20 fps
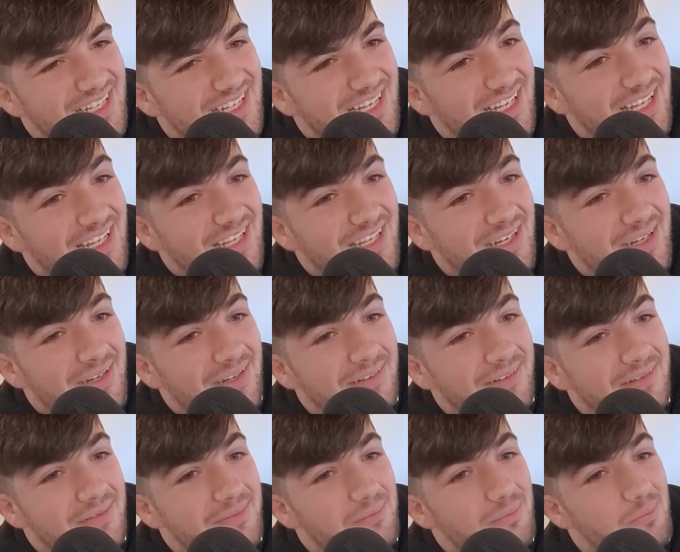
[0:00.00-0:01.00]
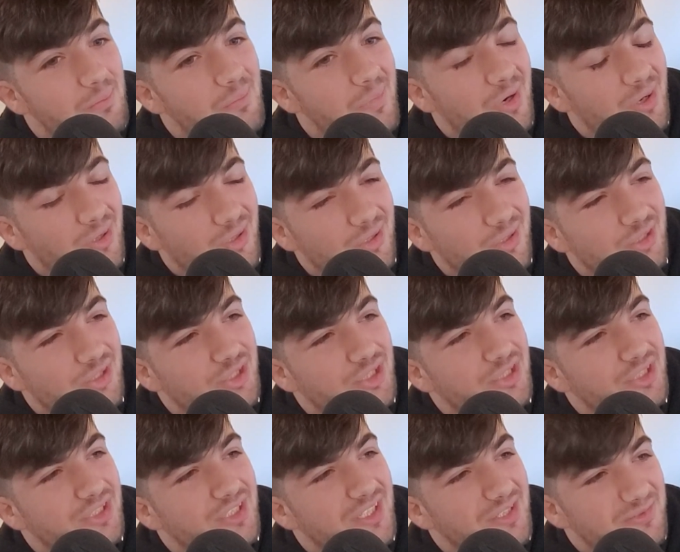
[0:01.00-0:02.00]
in
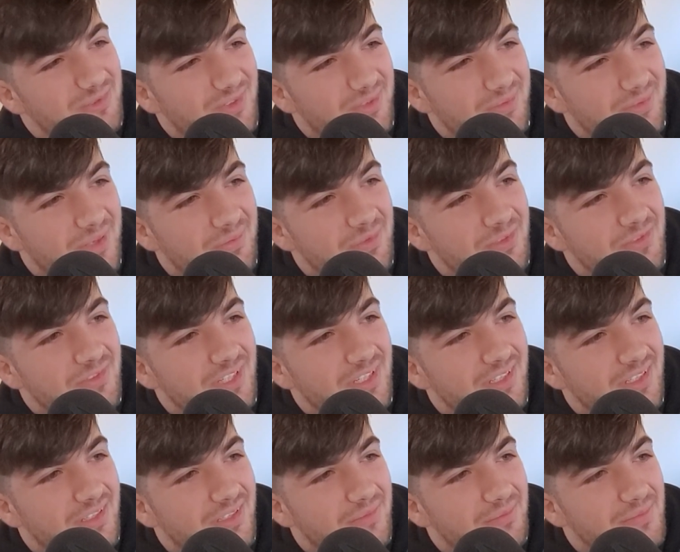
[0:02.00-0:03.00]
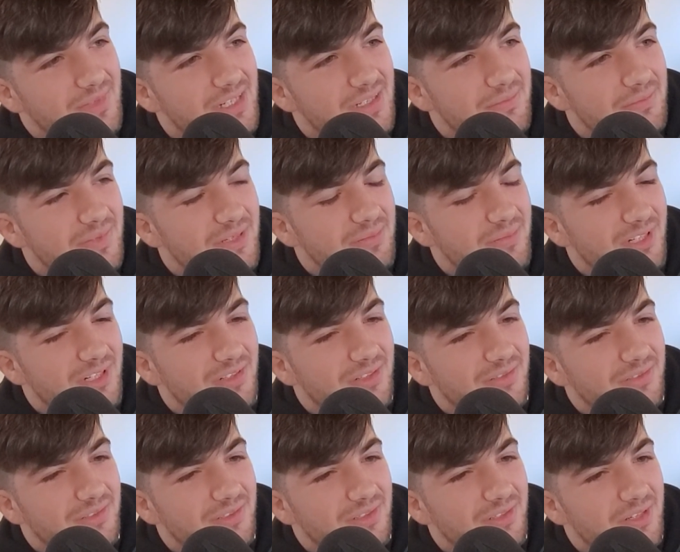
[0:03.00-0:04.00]
March. Is when I'm gonna move down there. Me and my
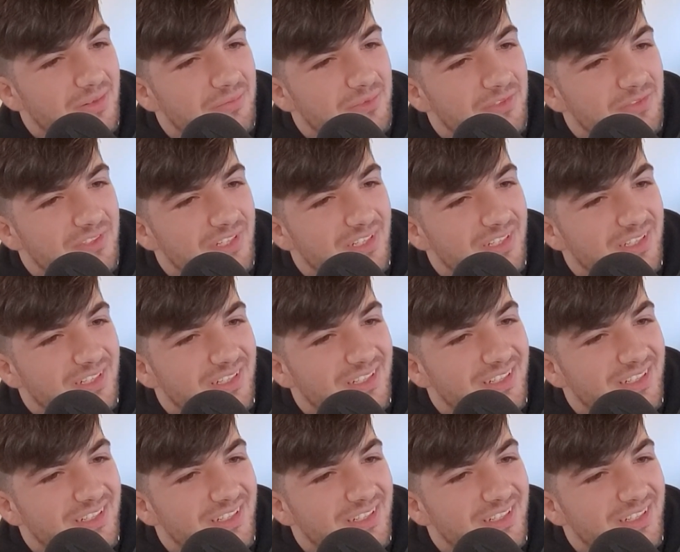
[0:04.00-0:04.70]
girlfriend are gonna move down there.